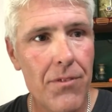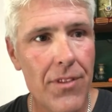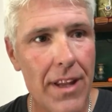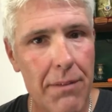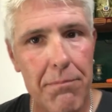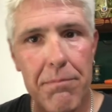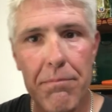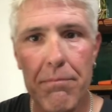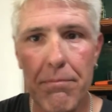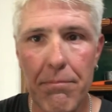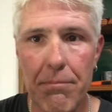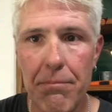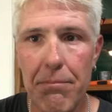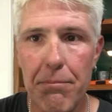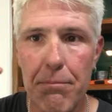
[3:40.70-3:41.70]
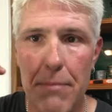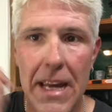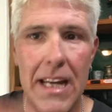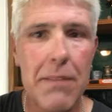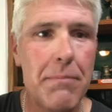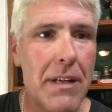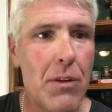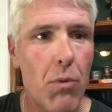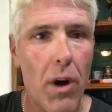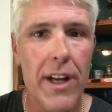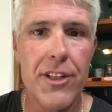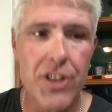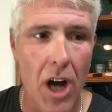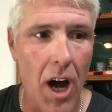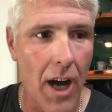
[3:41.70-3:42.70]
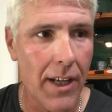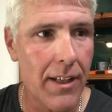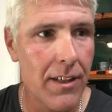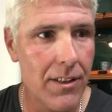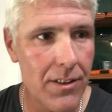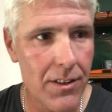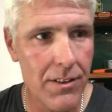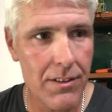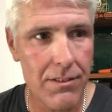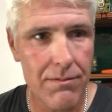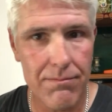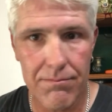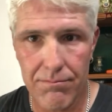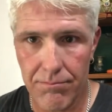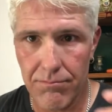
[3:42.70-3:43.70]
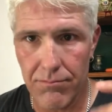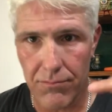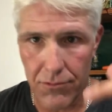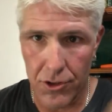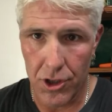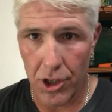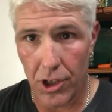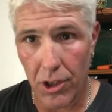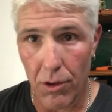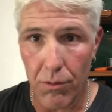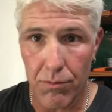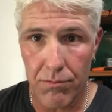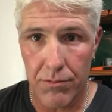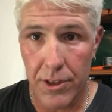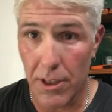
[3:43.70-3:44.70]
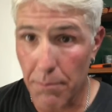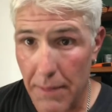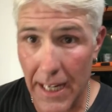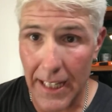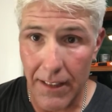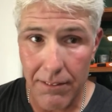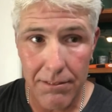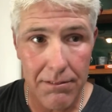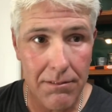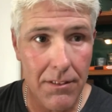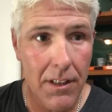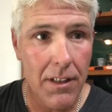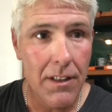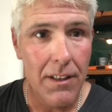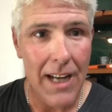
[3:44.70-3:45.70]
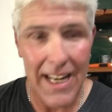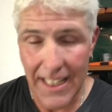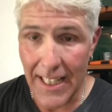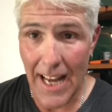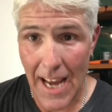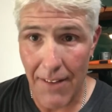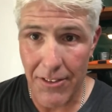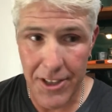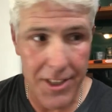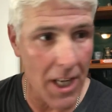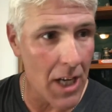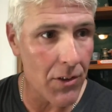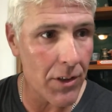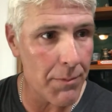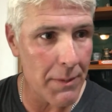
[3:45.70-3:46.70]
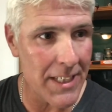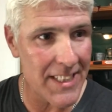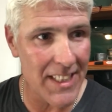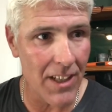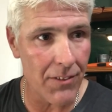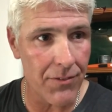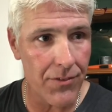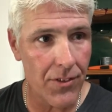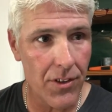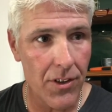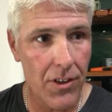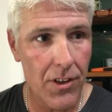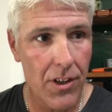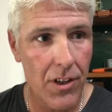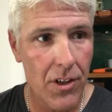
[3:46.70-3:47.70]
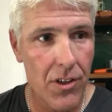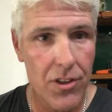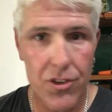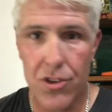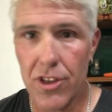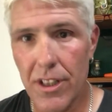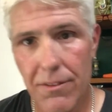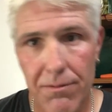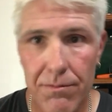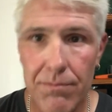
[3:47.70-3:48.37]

that made me want to talk to you, to me. I need to have this talk with myself. Do